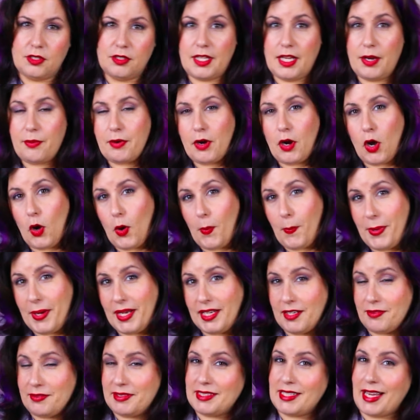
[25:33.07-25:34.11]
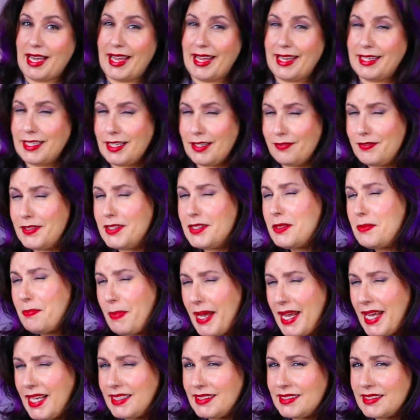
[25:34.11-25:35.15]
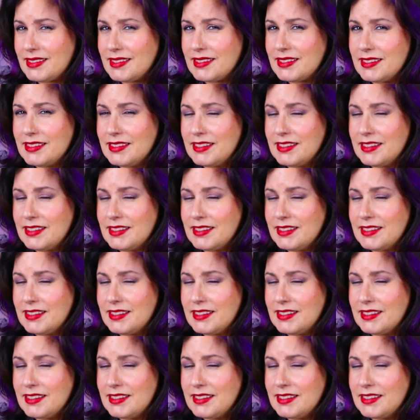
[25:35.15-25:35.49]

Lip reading: They were hoping it was high enough in space